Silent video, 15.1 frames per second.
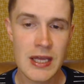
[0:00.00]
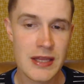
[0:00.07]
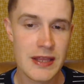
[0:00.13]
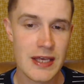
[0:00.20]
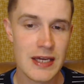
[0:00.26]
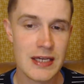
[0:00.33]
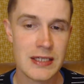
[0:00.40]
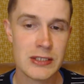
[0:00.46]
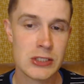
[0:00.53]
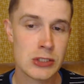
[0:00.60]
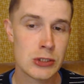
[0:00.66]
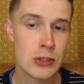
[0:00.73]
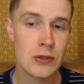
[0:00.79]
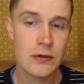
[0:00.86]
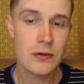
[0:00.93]
They
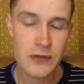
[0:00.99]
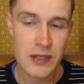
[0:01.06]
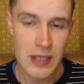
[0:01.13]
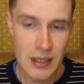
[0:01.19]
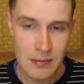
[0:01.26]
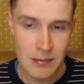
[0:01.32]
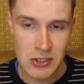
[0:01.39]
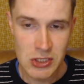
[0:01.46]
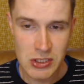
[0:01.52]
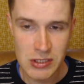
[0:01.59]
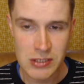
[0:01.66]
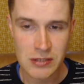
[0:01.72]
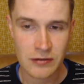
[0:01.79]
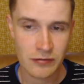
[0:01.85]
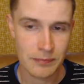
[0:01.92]
served the
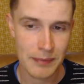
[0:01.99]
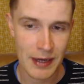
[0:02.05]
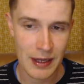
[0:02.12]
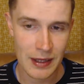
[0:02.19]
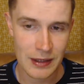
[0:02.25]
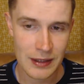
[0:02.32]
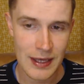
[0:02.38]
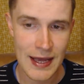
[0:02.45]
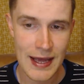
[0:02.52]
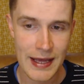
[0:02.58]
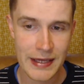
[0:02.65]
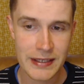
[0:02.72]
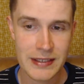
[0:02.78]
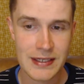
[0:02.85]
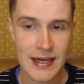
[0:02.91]
images of Baal
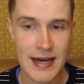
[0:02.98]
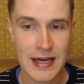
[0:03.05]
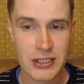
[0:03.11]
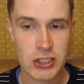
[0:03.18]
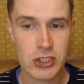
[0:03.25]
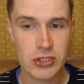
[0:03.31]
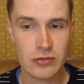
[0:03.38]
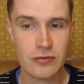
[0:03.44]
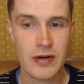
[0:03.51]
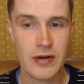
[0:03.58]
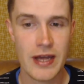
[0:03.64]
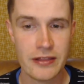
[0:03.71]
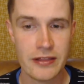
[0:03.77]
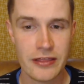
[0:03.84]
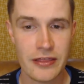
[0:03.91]
and
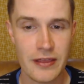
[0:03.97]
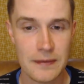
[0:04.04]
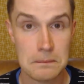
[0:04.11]
Ashtoreth,